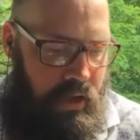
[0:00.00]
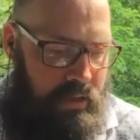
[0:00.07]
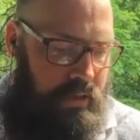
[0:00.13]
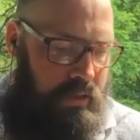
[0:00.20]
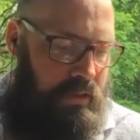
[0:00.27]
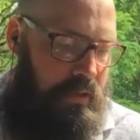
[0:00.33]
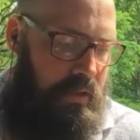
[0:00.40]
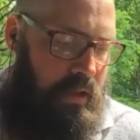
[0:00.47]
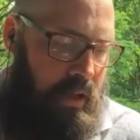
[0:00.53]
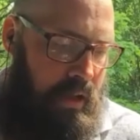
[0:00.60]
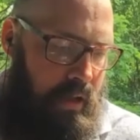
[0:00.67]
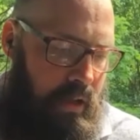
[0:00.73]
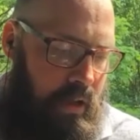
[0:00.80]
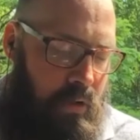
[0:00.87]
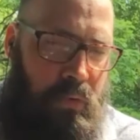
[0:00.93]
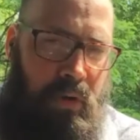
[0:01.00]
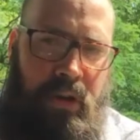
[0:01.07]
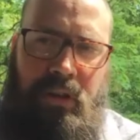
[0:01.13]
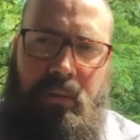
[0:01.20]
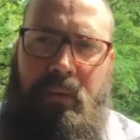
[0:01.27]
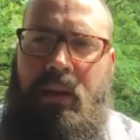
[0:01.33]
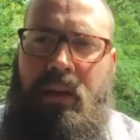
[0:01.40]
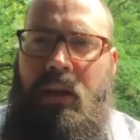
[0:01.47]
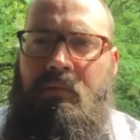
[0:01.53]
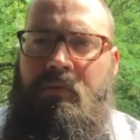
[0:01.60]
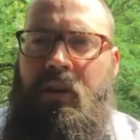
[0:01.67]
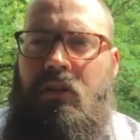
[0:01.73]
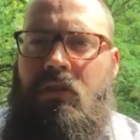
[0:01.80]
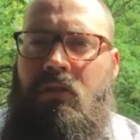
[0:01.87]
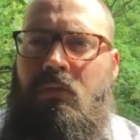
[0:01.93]
did a worship
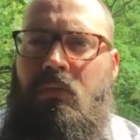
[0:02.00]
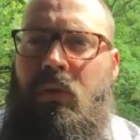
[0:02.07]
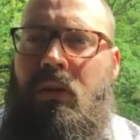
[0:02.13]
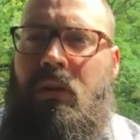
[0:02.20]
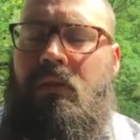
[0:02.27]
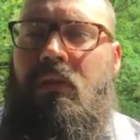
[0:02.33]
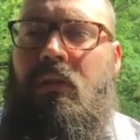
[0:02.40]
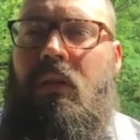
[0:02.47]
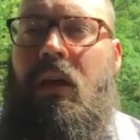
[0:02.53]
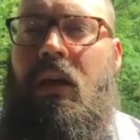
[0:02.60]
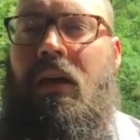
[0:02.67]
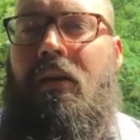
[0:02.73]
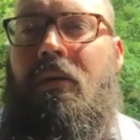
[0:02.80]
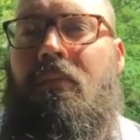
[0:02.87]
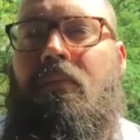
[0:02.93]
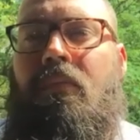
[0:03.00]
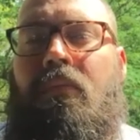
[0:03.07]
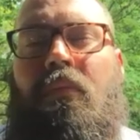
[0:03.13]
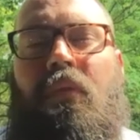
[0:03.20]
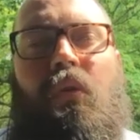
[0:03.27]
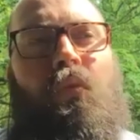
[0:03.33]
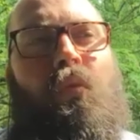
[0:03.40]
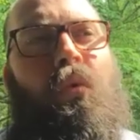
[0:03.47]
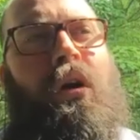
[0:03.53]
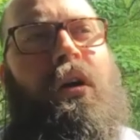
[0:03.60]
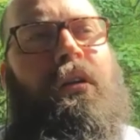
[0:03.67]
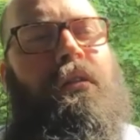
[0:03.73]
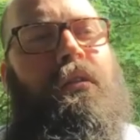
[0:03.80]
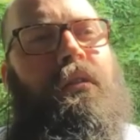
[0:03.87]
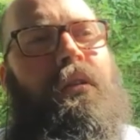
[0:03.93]
collaboration with
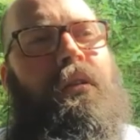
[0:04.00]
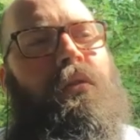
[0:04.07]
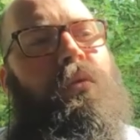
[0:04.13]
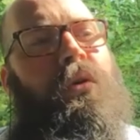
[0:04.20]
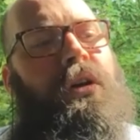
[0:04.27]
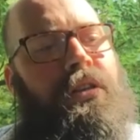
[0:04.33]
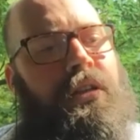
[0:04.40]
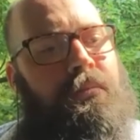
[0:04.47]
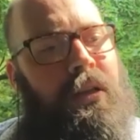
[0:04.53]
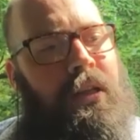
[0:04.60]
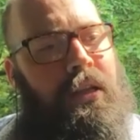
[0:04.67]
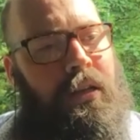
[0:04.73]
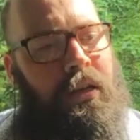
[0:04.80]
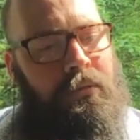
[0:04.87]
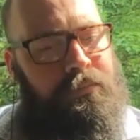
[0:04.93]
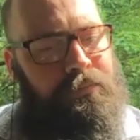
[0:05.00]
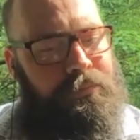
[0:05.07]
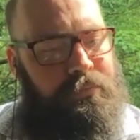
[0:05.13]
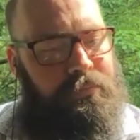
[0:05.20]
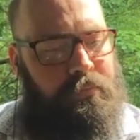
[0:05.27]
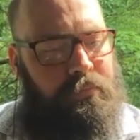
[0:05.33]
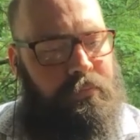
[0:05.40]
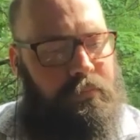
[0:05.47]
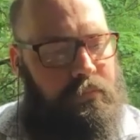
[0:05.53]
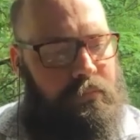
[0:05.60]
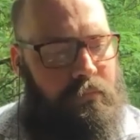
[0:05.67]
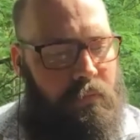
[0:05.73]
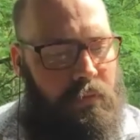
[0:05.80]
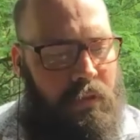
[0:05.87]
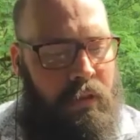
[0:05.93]
one worship leader,
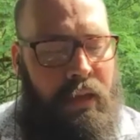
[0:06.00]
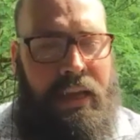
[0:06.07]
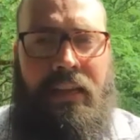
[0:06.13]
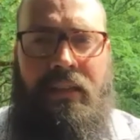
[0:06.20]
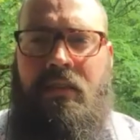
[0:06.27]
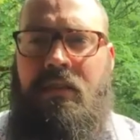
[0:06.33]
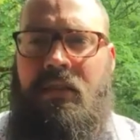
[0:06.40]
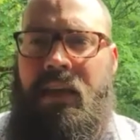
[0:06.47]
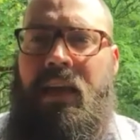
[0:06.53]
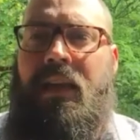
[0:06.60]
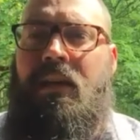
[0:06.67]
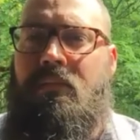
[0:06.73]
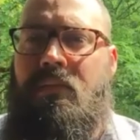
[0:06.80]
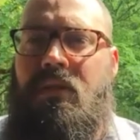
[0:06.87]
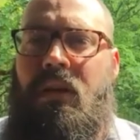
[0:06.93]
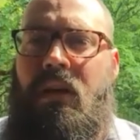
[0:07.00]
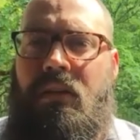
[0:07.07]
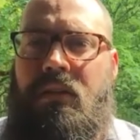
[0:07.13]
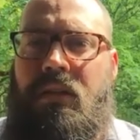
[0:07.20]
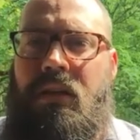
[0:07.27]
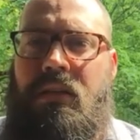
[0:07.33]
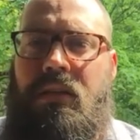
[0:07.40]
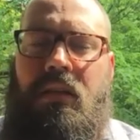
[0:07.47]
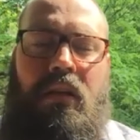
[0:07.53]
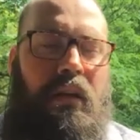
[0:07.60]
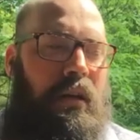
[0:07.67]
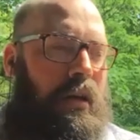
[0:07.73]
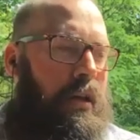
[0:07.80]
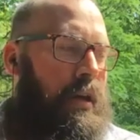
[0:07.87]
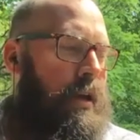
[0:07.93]
and to get him started,
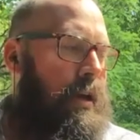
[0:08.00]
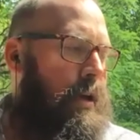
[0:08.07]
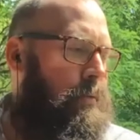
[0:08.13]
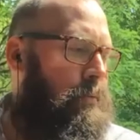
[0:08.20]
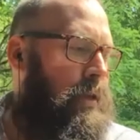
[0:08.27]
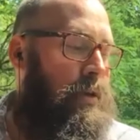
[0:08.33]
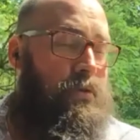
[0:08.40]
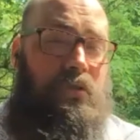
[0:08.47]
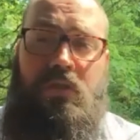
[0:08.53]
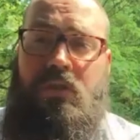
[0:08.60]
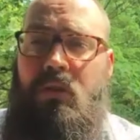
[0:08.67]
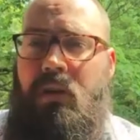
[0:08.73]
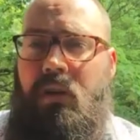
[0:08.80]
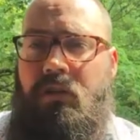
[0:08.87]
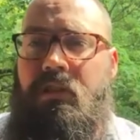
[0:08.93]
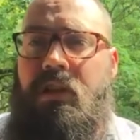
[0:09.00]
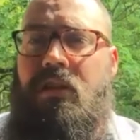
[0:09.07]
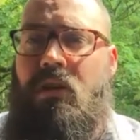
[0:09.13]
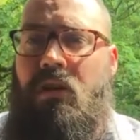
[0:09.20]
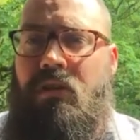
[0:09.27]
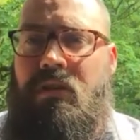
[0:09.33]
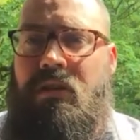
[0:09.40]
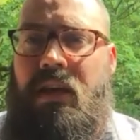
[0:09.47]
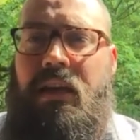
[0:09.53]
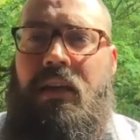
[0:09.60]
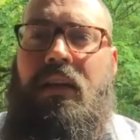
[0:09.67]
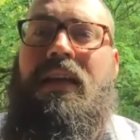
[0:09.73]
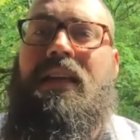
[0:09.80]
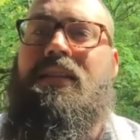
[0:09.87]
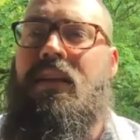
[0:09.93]
he was just doing a 3-song set.
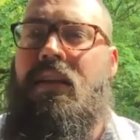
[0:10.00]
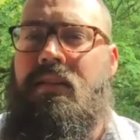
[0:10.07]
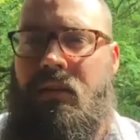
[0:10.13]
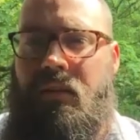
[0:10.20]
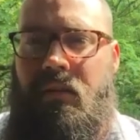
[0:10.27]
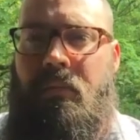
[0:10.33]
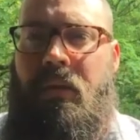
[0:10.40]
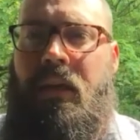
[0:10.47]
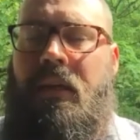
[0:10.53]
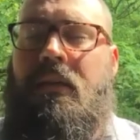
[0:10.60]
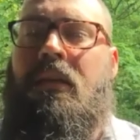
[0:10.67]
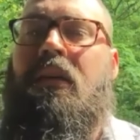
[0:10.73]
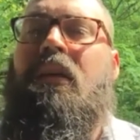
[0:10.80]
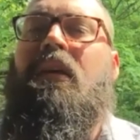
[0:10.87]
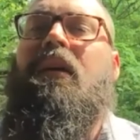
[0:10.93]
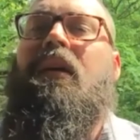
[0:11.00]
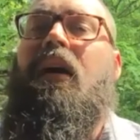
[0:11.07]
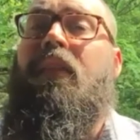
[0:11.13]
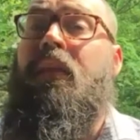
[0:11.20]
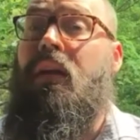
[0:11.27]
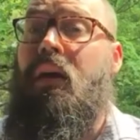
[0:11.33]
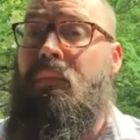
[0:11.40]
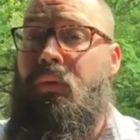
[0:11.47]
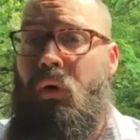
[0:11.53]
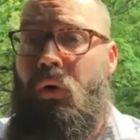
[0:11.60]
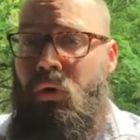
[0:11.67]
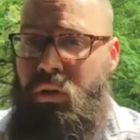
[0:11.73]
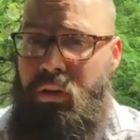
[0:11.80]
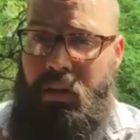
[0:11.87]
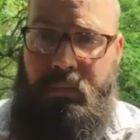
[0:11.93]
He sent it to me, and then I put
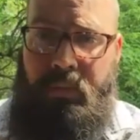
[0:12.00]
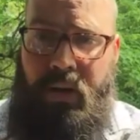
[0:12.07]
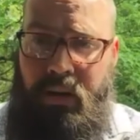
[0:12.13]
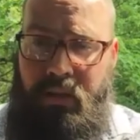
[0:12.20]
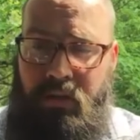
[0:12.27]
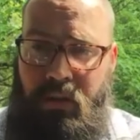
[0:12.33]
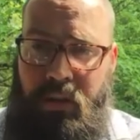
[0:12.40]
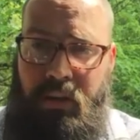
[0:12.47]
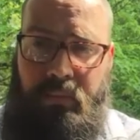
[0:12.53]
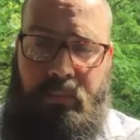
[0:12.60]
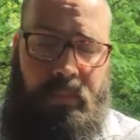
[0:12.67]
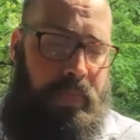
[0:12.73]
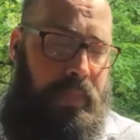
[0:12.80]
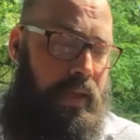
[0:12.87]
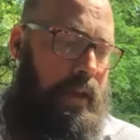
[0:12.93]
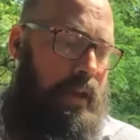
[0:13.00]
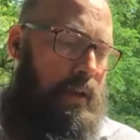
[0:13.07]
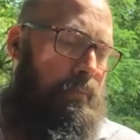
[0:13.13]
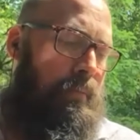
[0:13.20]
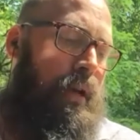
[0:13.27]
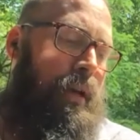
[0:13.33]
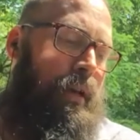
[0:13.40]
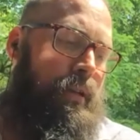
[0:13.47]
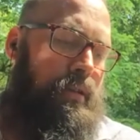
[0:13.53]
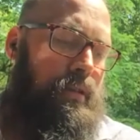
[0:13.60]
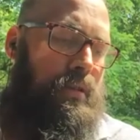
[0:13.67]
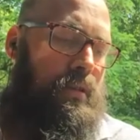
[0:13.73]
all the other parts on it, and